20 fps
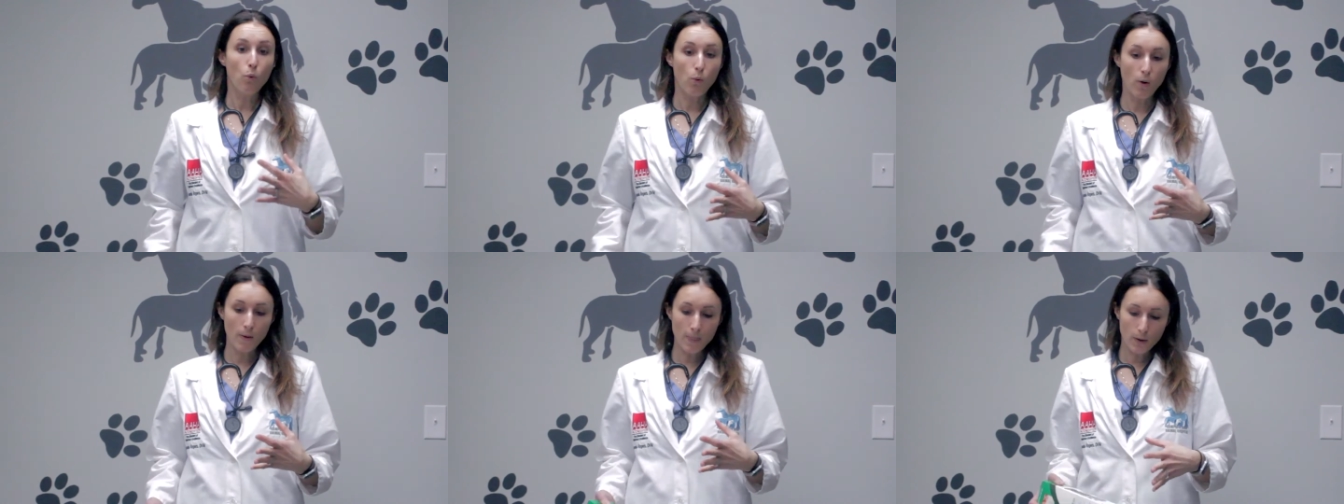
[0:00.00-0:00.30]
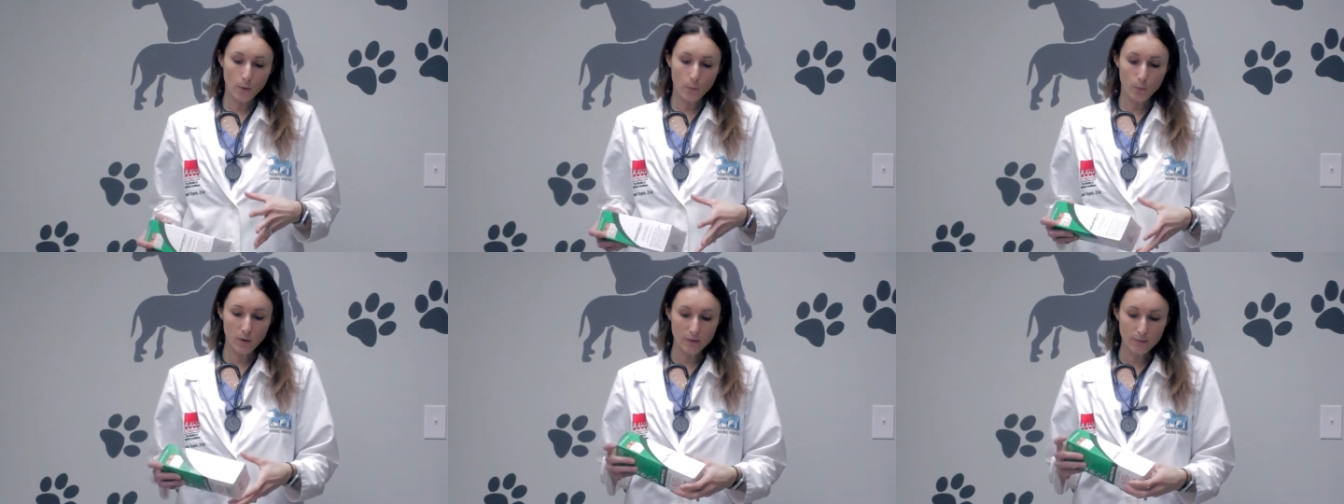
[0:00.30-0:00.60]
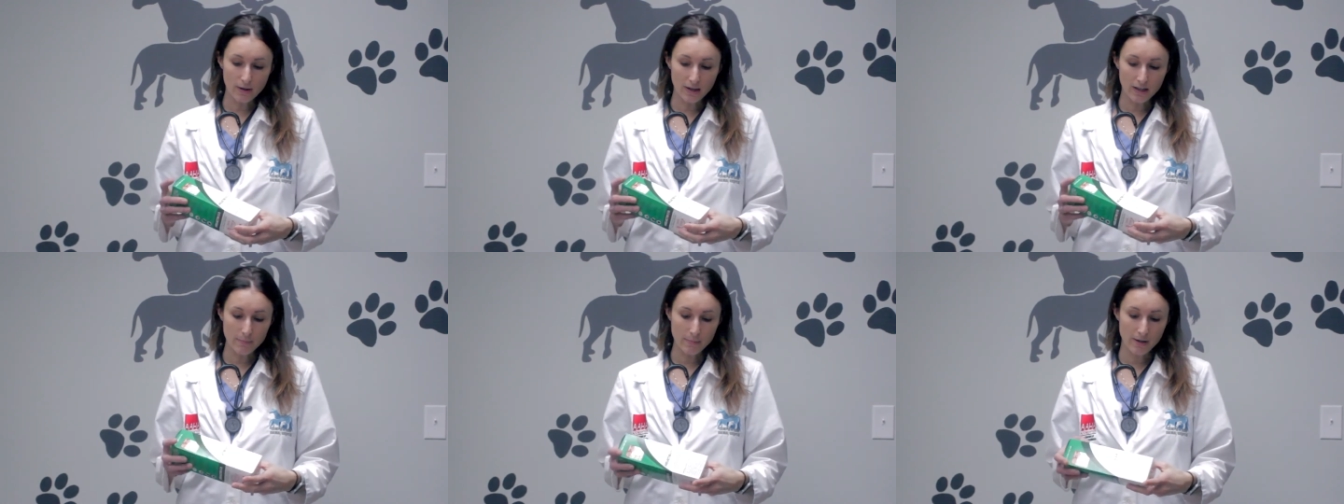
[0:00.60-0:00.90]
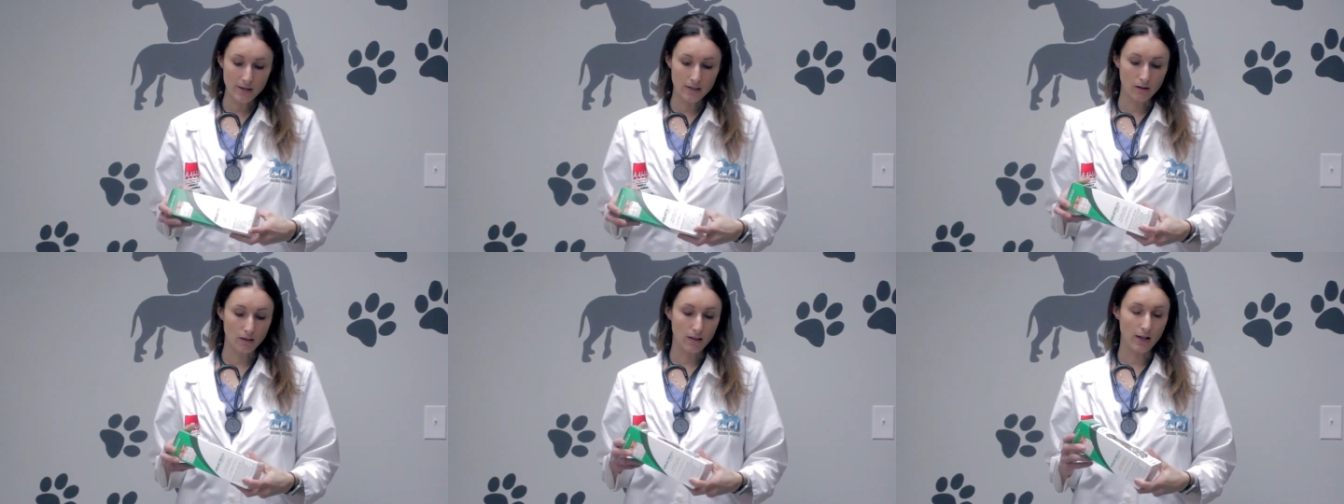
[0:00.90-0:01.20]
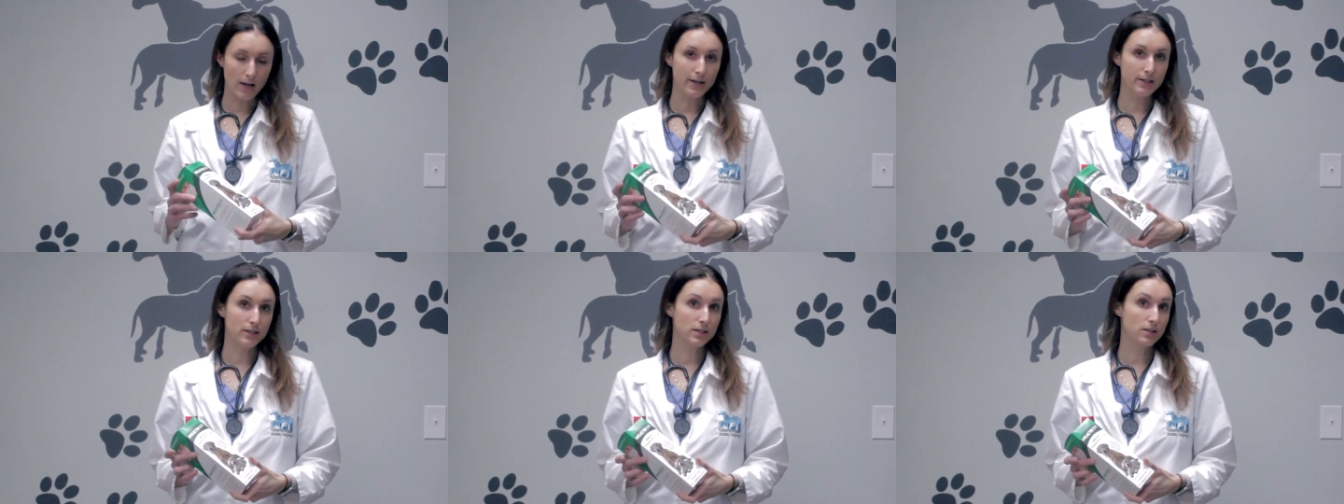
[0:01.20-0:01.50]
One that we recommend a
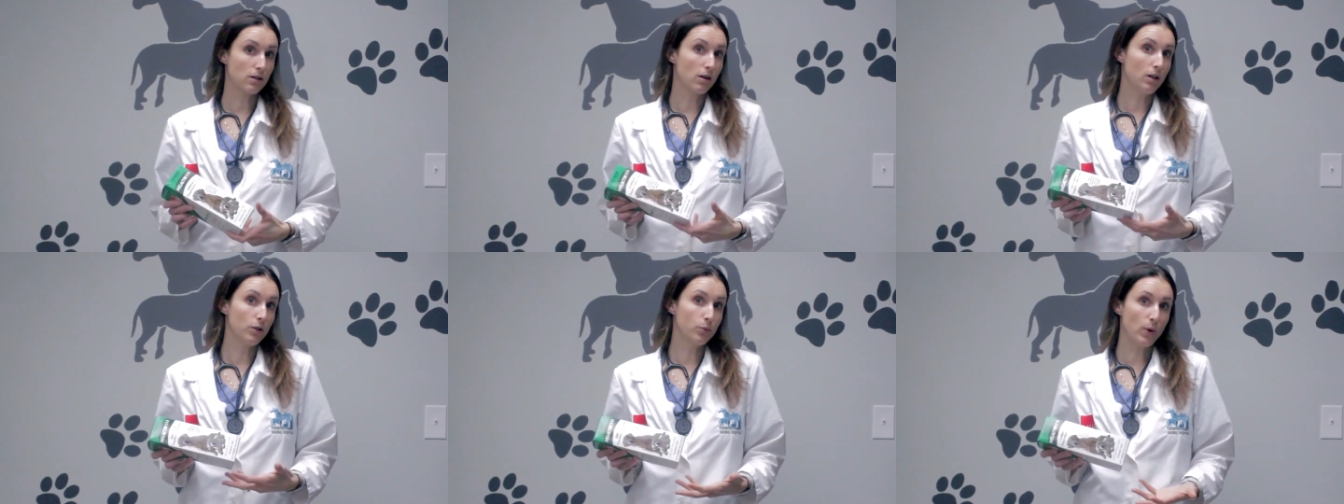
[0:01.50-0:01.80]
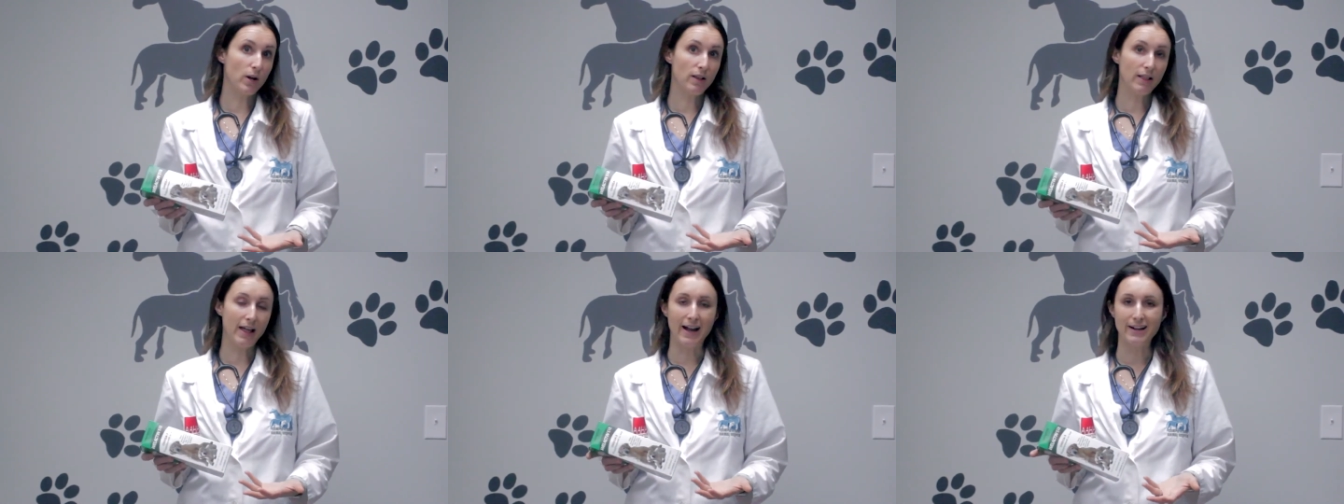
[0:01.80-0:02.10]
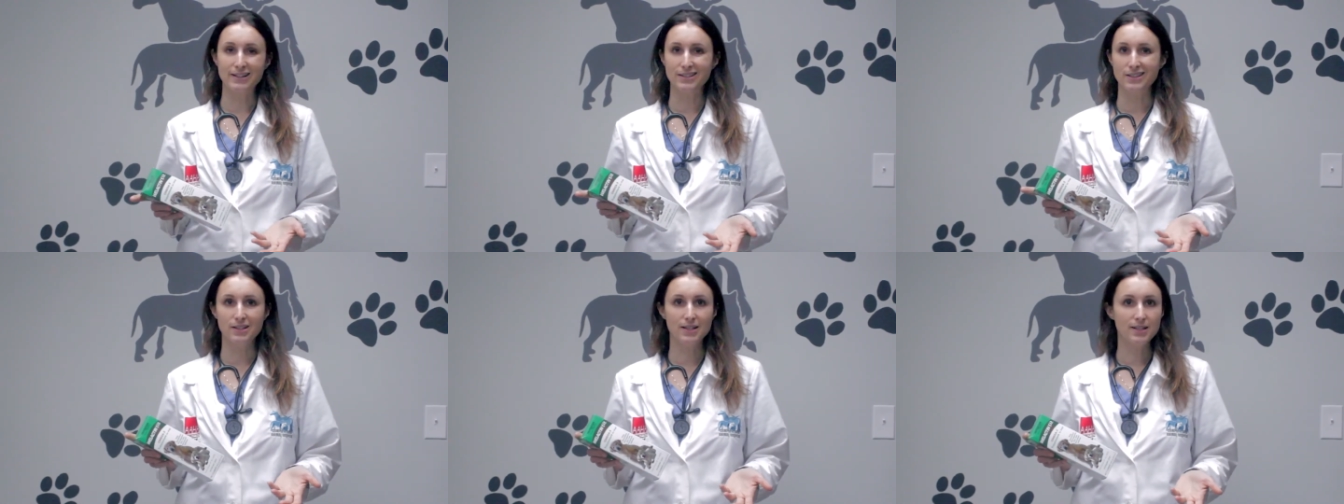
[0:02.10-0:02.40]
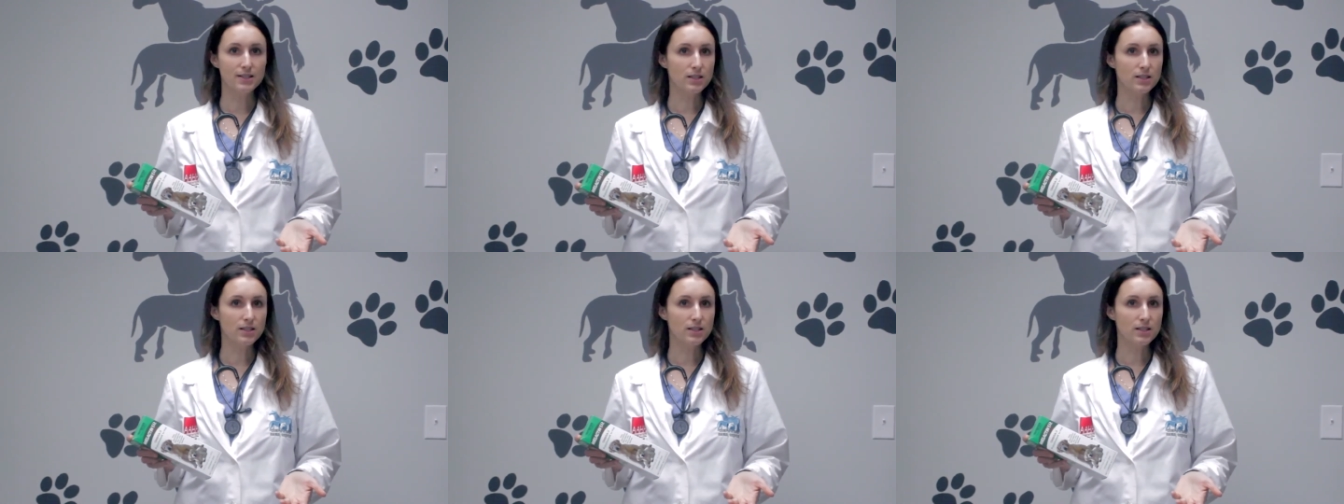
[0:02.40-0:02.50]
lot is called Welactin.